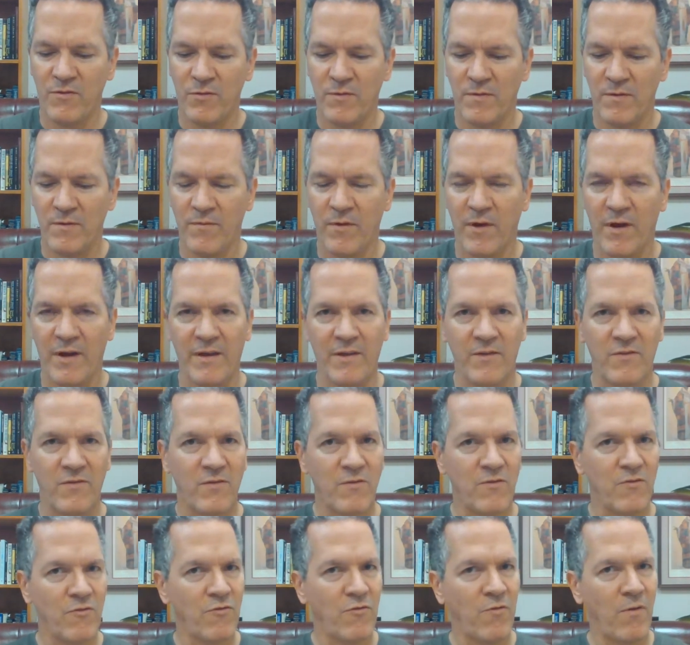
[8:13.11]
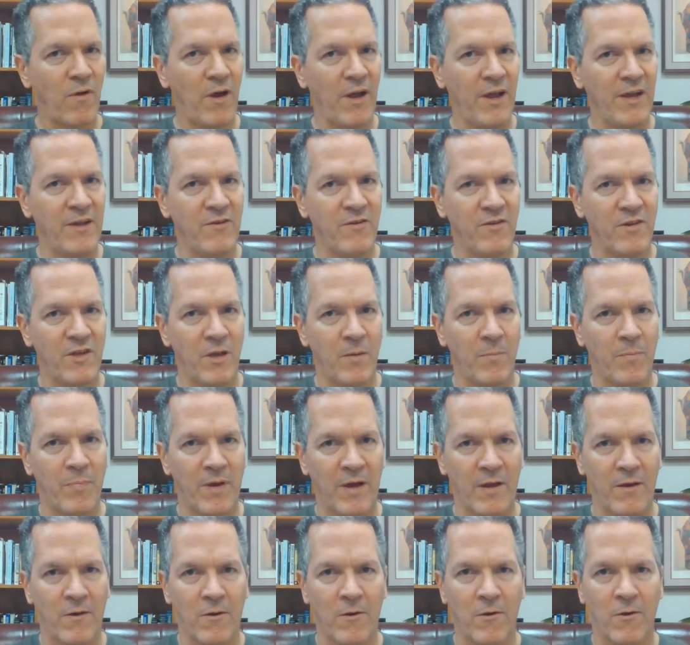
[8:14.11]
to advice, trying to get
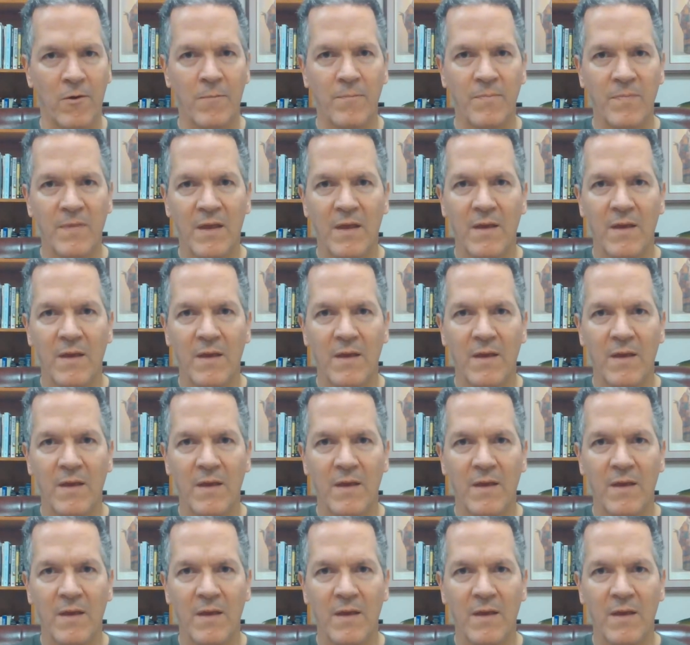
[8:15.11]
better,